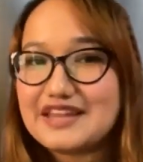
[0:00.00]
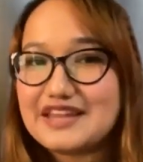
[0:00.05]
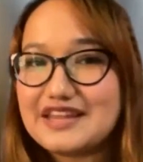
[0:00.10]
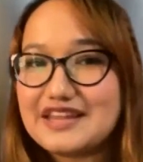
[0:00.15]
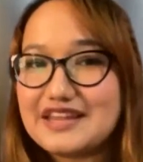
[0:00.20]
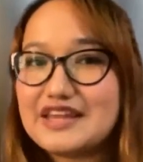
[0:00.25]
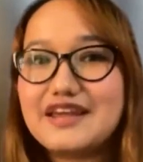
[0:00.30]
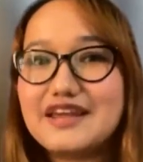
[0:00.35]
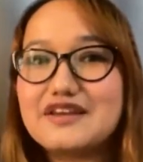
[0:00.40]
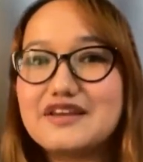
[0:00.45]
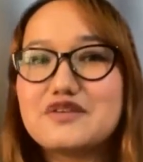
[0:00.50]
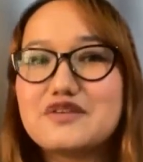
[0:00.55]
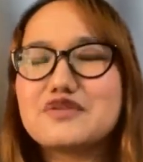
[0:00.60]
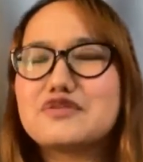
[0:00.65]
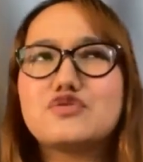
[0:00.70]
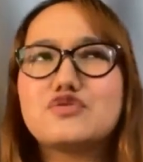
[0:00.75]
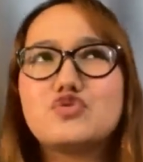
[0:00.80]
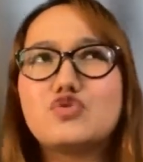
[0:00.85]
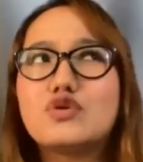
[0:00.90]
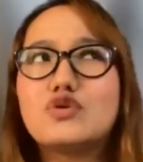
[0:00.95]
it
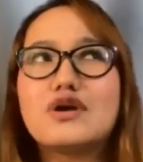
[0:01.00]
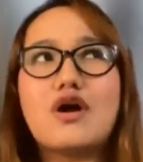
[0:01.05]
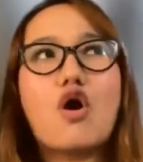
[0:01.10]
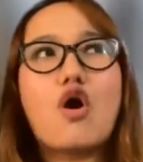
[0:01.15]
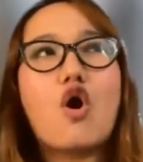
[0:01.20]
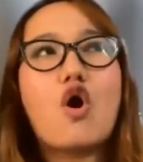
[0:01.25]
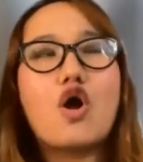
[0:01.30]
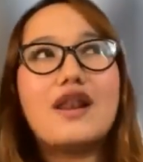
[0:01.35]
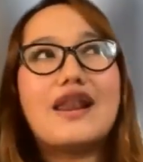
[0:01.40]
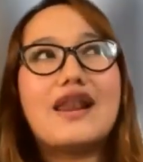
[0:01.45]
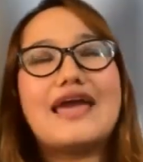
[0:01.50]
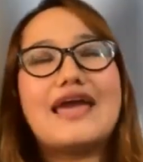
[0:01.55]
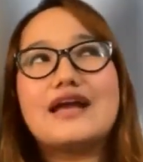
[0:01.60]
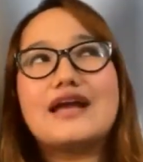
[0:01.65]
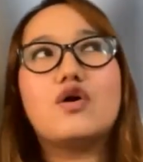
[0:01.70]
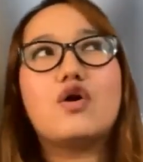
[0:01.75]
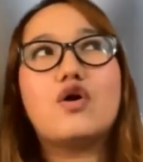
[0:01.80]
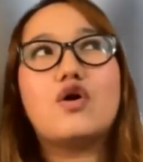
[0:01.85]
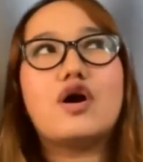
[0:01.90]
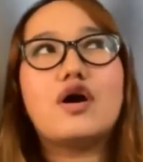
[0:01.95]
took all uh, like
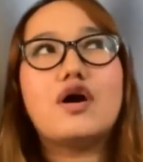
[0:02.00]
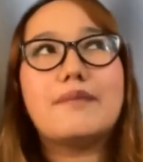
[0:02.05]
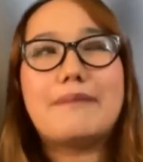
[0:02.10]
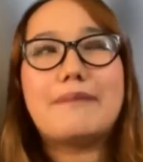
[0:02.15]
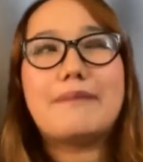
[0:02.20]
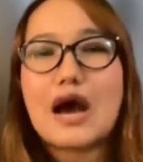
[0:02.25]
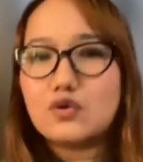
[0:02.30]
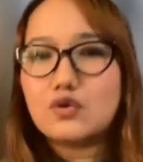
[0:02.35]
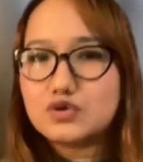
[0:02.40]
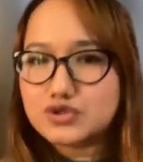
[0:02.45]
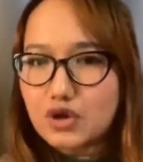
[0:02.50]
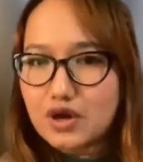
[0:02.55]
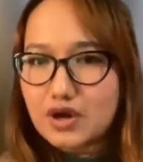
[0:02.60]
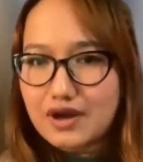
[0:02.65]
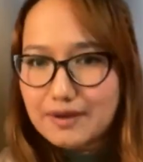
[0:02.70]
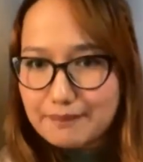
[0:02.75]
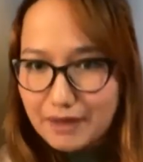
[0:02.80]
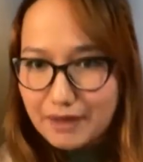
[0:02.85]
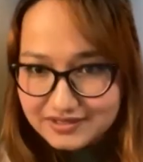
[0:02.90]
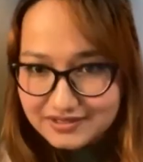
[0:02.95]
about a
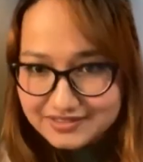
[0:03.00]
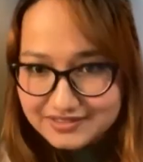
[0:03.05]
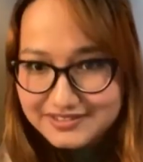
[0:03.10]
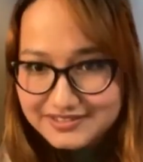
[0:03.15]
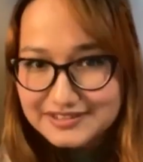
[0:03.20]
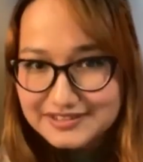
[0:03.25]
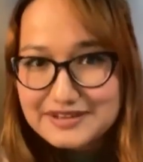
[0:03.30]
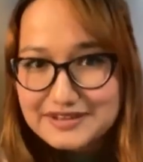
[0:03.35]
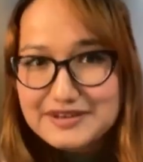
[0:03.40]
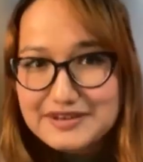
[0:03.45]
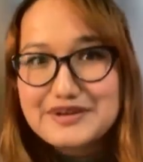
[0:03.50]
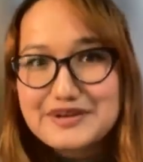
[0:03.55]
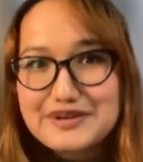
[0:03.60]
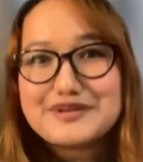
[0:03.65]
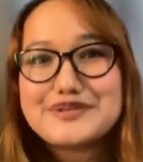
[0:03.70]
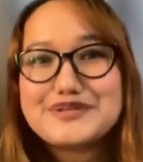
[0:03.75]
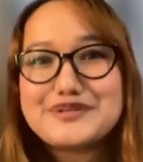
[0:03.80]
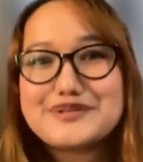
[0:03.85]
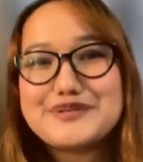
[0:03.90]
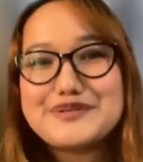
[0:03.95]
month
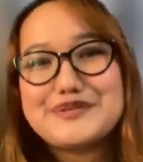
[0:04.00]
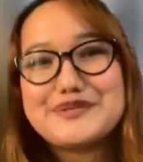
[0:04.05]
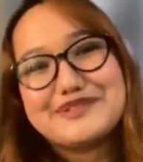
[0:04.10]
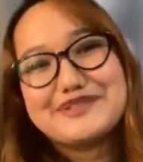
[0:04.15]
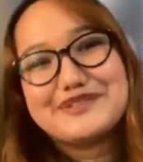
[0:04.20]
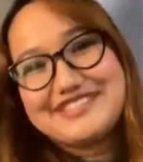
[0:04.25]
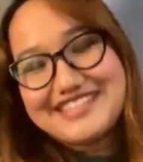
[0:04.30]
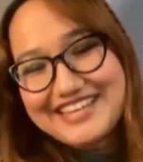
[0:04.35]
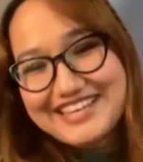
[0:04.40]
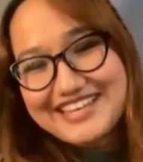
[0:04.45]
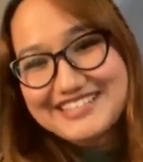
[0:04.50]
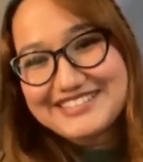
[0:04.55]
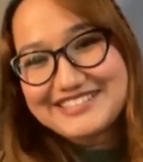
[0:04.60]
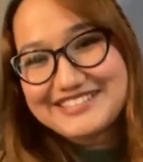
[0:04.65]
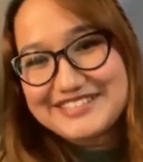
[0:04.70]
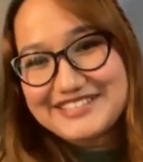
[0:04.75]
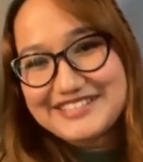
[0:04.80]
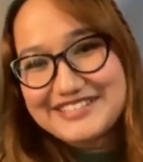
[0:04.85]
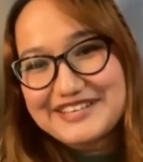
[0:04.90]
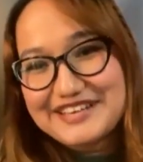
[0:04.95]
to change
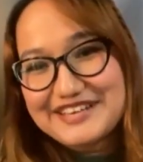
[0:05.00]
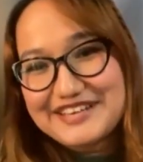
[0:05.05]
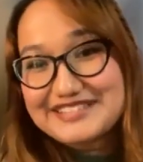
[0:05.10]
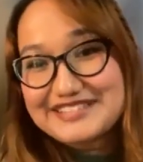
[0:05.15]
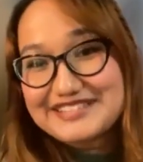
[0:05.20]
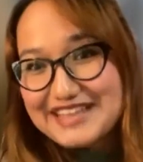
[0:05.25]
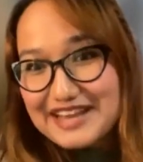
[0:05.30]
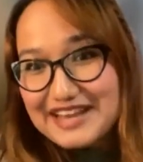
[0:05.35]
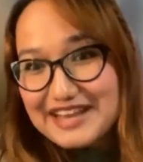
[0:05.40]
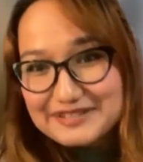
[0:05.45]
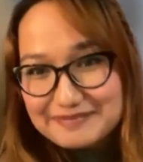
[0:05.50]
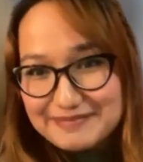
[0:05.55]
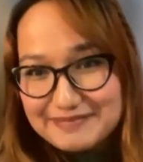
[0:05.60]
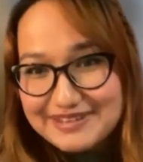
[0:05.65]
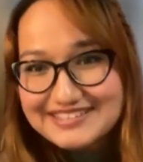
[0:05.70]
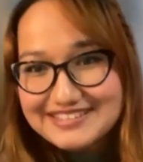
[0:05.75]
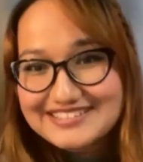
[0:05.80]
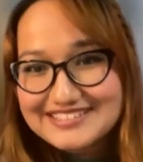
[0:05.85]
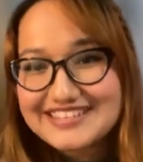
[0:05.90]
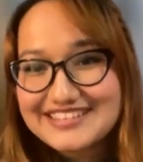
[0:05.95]
the
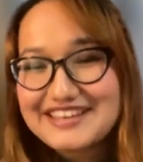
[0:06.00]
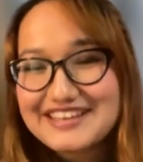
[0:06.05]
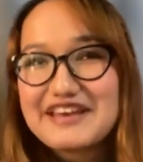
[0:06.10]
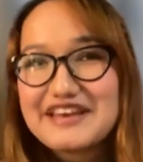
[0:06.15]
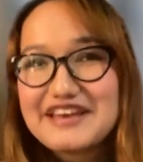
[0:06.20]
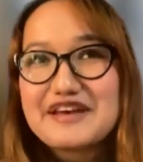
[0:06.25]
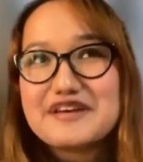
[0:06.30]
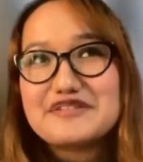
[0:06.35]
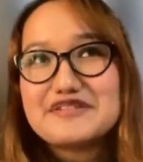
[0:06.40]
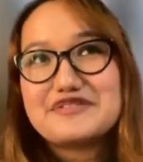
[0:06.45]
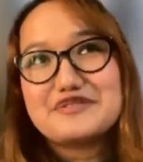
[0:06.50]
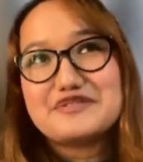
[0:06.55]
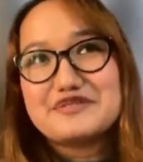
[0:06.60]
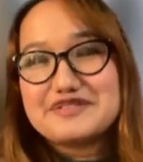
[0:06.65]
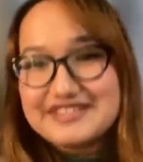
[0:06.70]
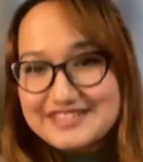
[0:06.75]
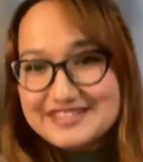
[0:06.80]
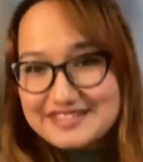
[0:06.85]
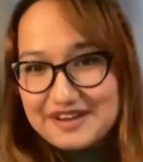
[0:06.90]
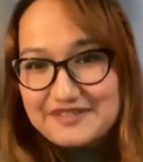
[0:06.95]
excitement to the
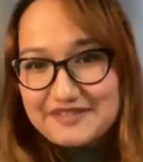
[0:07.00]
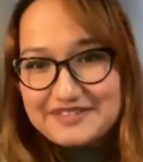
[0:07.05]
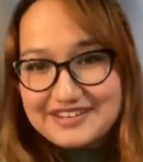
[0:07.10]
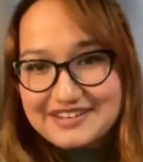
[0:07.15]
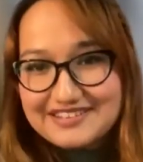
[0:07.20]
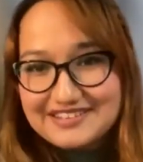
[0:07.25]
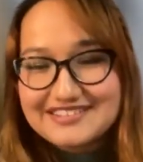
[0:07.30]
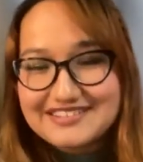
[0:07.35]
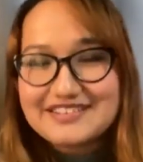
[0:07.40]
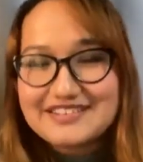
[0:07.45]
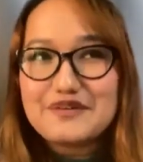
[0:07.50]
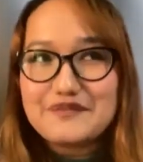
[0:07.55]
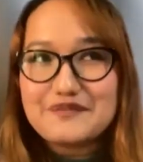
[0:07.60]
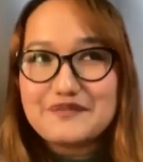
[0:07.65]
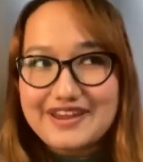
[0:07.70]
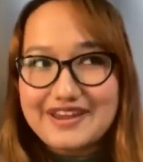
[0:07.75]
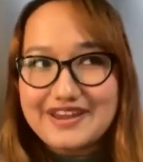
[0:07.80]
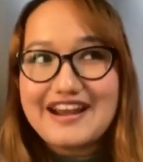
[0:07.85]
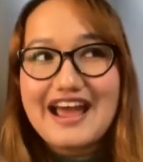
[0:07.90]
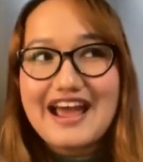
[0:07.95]
suffering
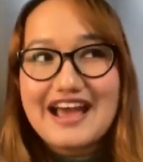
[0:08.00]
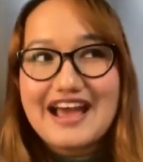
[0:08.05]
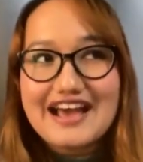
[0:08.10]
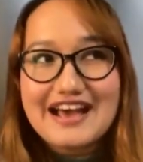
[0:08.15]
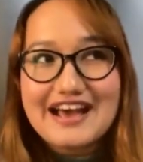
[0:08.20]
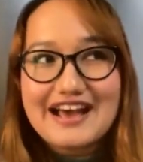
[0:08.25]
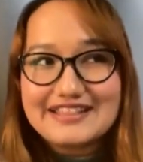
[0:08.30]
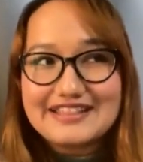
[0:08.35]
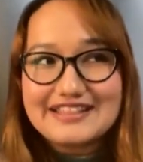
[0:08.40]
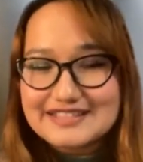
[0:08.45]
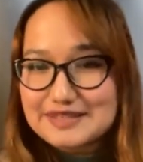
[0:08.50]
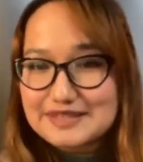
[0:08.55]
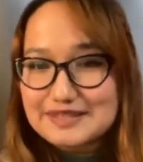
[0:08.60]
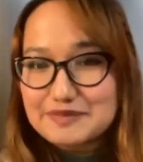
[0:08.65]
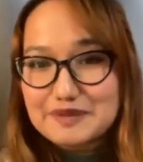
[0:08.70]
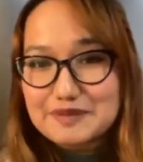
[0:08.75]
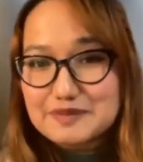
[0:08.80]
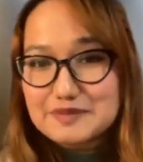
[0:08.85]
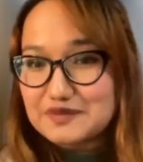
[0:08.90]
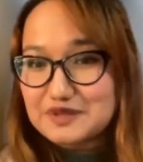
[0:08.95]
where uh, the
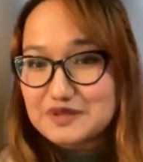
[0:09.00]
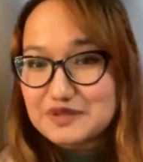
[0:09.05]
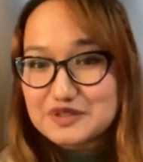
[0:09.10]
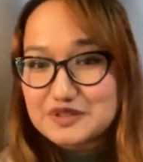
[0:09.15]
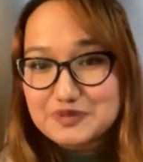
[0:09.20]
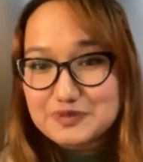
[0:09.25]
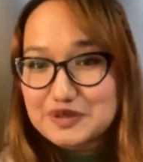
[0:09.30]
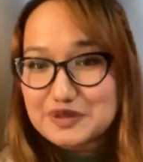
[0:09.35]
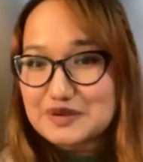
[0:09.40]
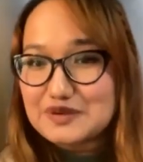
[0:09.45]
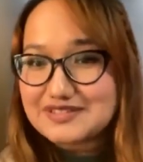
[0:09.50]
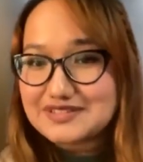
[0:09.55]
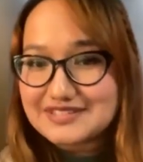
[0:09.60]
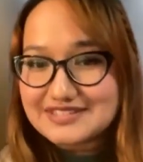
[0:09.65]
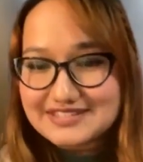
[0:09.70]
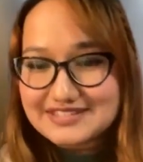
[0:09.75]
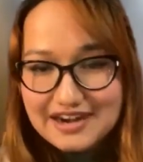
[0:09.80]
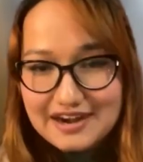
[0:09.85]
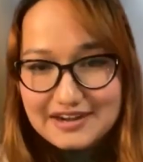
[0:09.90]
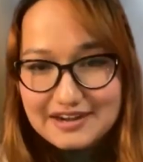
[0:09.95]
symptoms of the tuberculosis
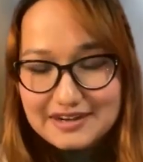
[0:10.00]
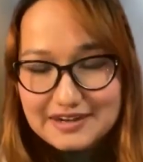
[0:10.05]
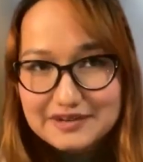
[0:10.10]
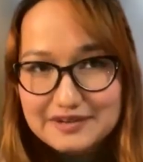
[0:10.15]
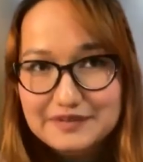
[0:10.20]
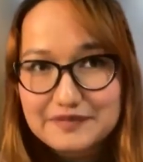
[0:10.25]
started.